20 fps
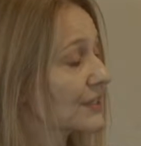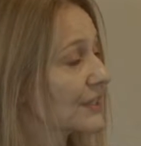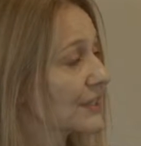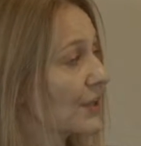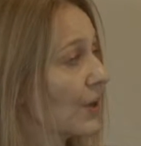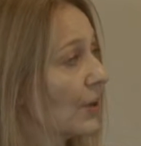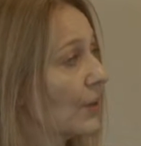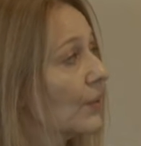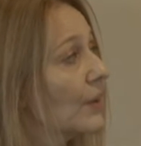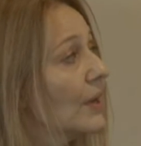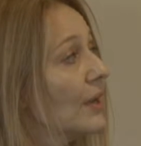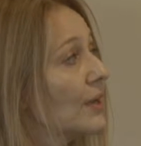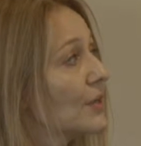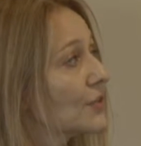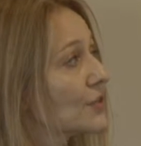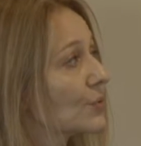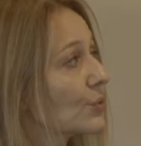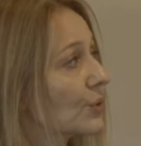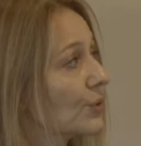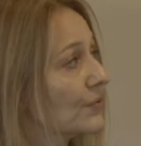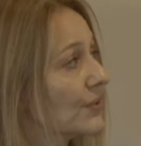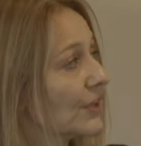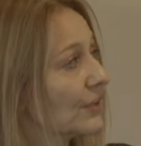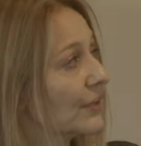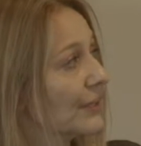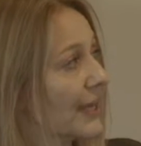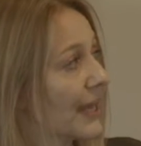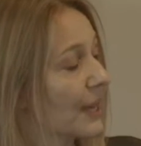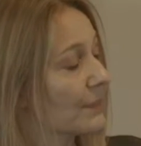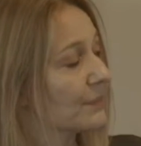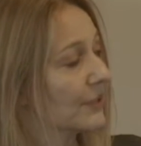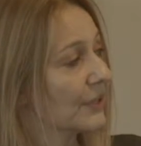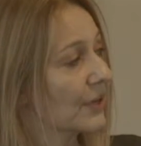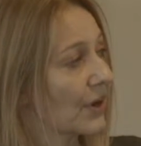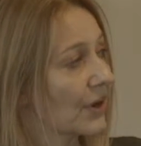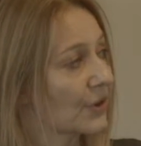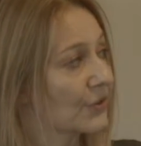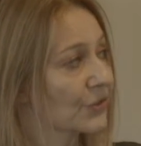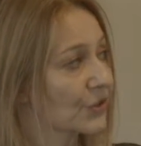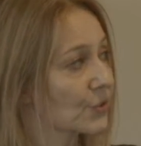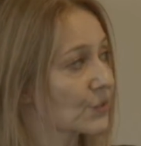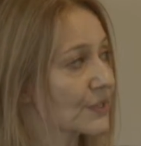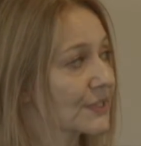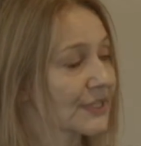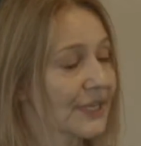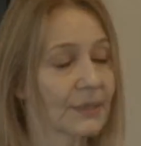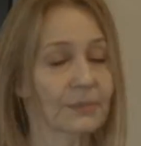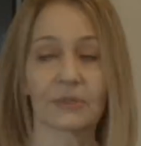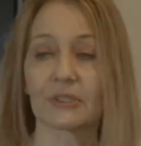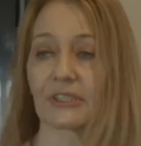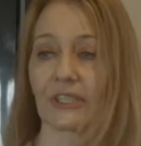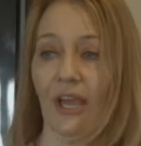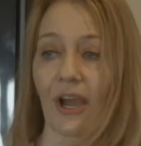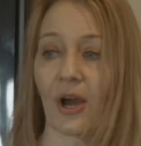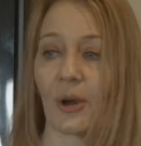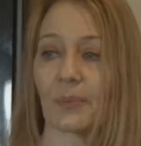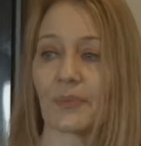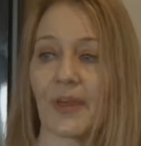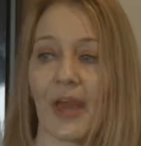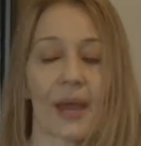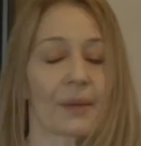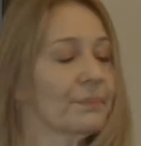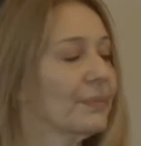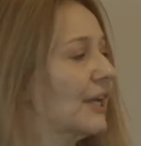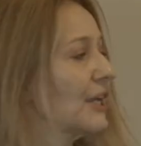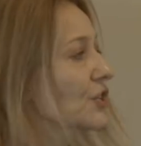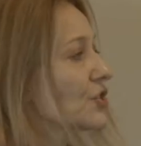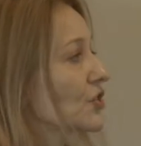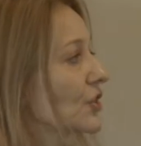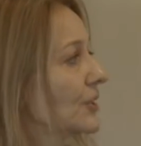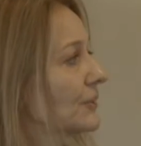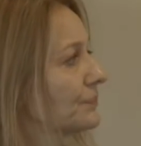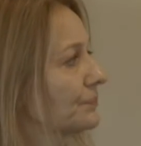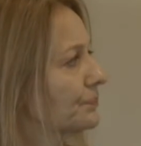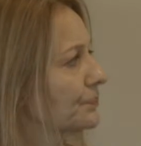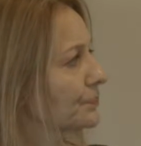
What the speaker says: So we're very happy Arthur was able to help that patient.